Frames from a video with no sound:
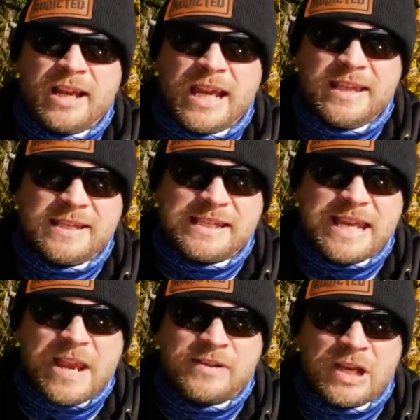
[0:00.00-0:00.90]
Again, this is
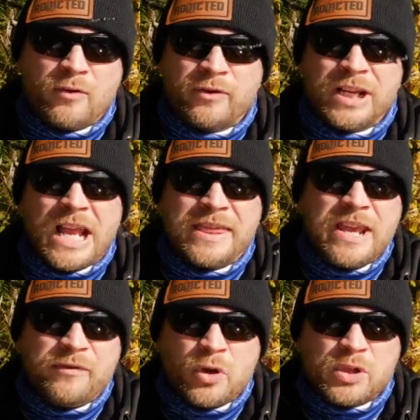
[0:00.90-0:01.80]
Dave's Tangle Free. And I
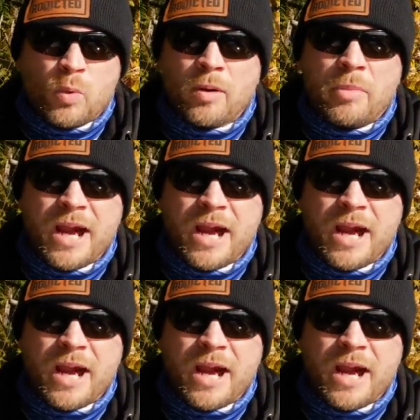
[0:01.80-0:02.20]
think if you guys wanna